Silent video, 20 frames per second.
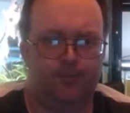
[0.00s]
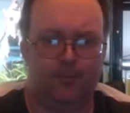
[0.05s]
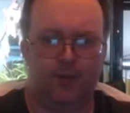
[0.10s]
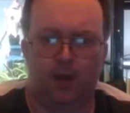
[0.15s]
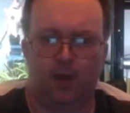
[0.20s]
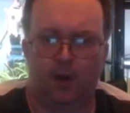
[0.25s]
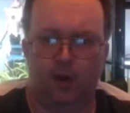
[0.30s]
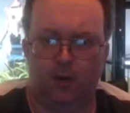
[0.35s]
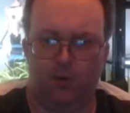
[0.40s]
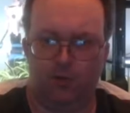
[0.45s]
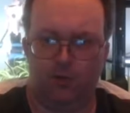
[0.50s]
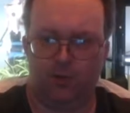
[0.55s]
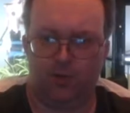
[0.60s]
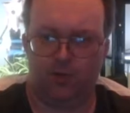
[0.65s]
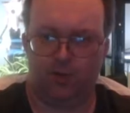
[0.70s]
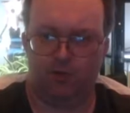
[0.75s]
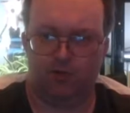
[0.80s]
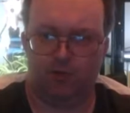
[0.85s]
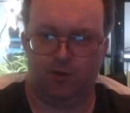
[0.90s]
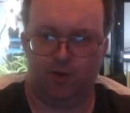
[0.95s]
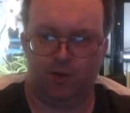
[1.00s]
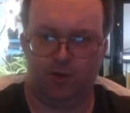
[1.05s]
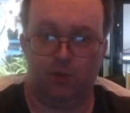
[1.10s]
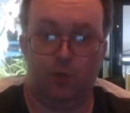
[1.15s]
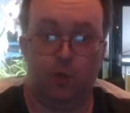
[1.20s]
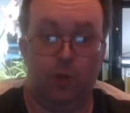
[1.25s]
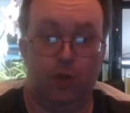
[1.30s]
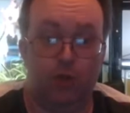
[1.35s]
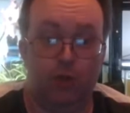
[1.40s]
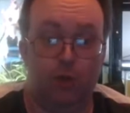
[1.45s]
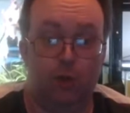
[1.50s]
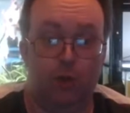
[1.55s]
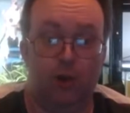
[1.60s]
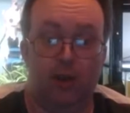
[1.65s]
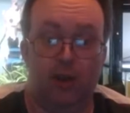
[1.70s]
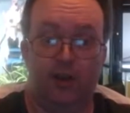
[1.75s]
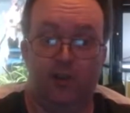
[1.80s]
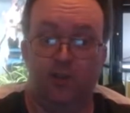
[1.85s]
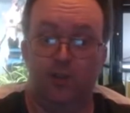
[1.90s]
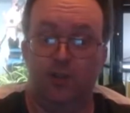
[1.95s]
And I was literally just one
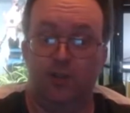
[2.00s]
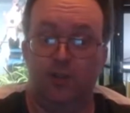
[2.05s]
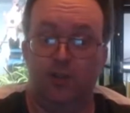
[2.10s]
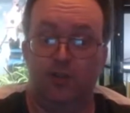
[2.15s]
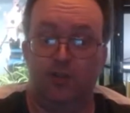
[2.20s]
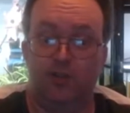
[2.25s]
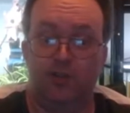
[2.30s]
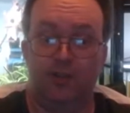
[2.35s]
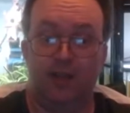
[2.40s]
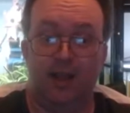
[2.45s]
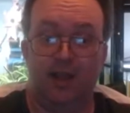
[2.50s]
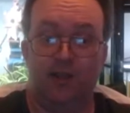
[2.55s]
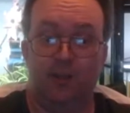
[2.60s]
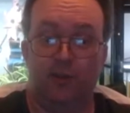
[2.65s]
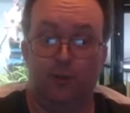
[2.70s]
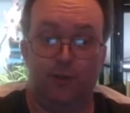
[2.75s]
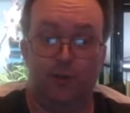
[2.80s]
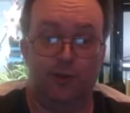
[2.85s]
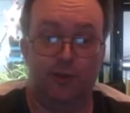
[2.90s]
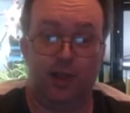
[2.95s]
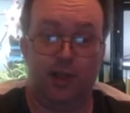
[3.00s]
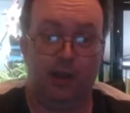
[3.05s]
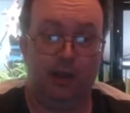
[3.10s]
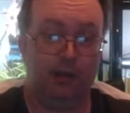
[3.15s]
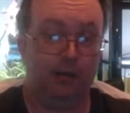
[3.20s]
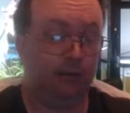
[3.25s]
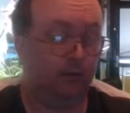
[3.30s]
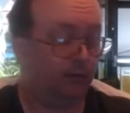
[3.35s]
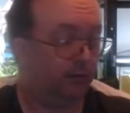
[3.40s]
giant nettle sting